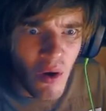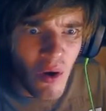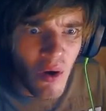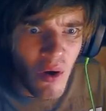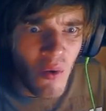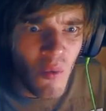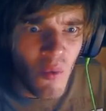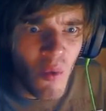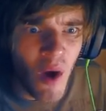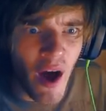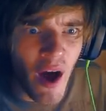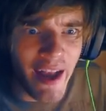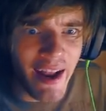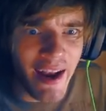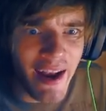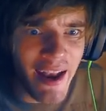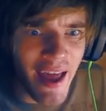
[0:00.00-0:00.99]
What
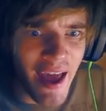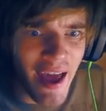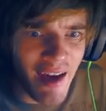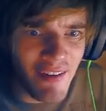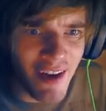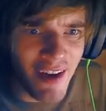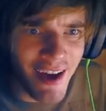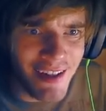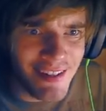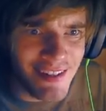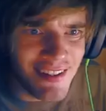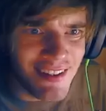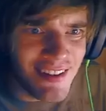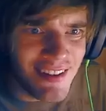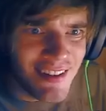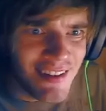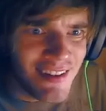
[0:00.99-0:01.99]
in the heavens?
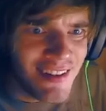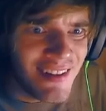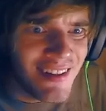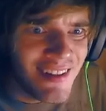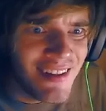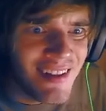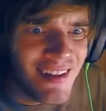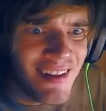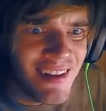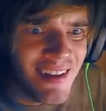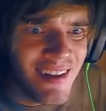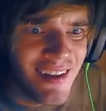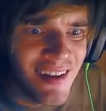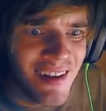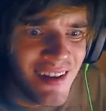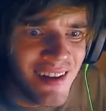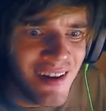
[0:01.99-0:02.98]

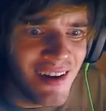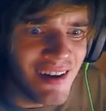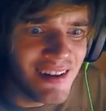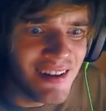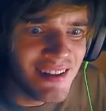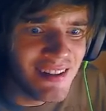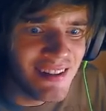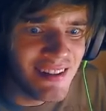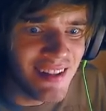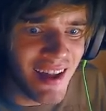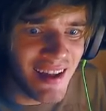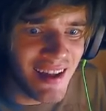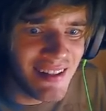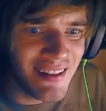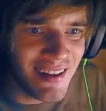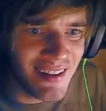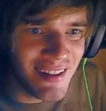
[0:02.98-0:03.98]
You're
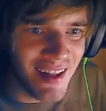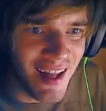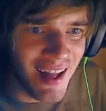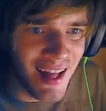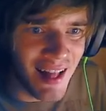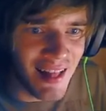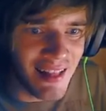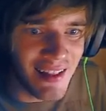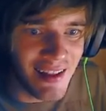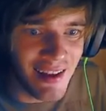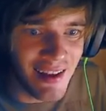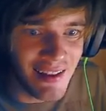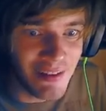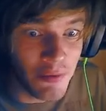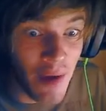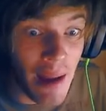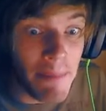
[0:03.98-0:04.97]
sexy as hell. It's
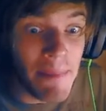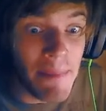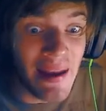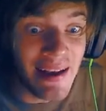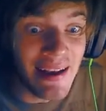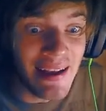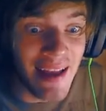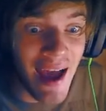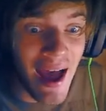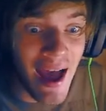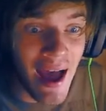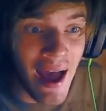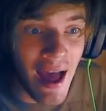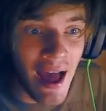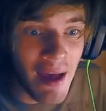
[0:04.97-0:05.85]
raping time.